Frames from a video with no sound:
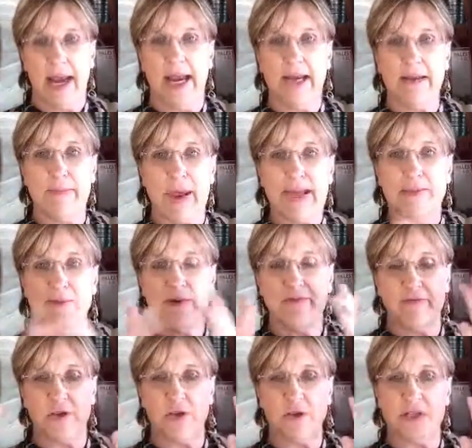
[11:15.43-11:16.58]
And it makes me
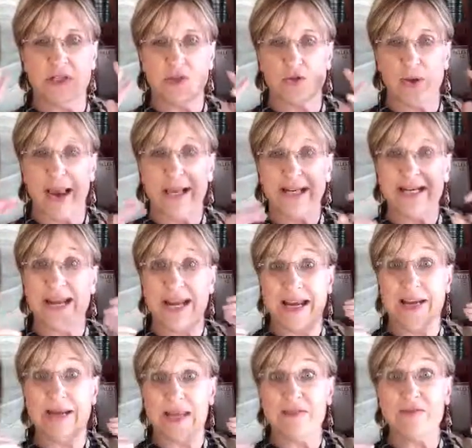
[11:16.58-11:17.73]
feel distracted and
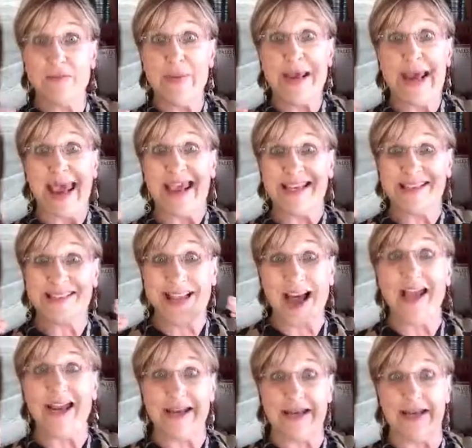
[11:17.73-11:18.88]
it gives me
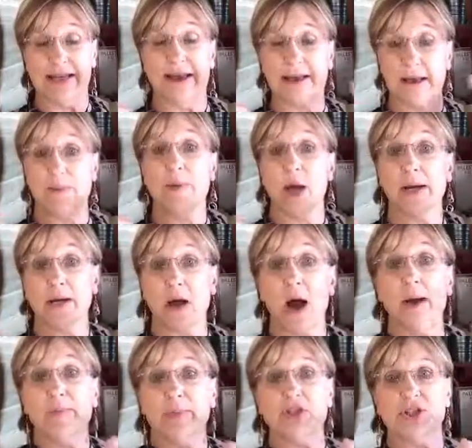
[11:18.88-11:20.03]
anxiety, like I'm not
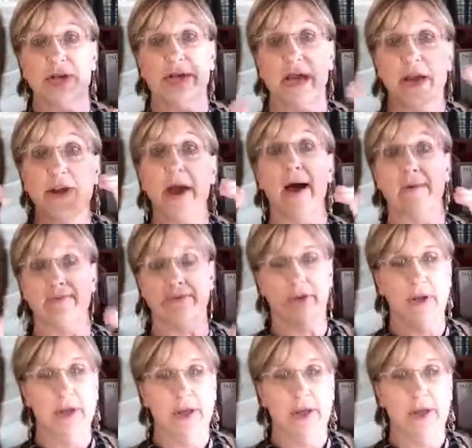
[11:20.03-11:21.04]
accomplishing enough.